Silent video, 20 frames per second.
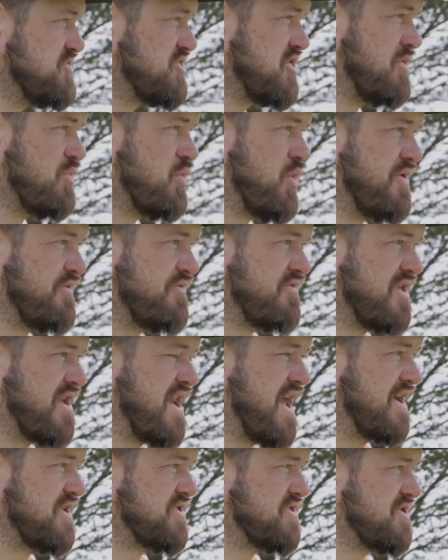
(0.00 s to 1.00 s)
going to wait for the
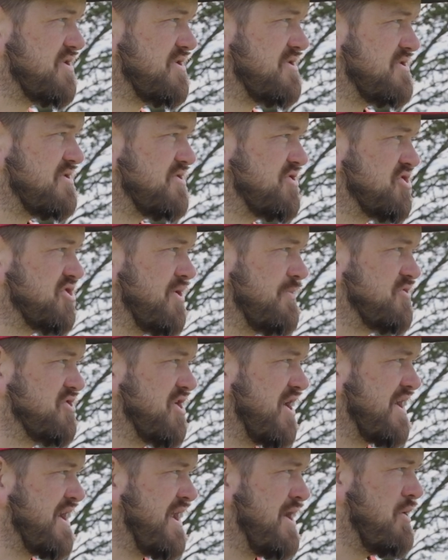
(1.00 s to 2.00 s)
next subject
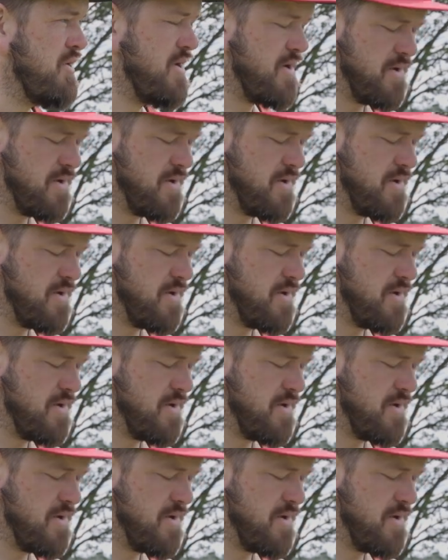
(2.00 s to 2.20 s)
now.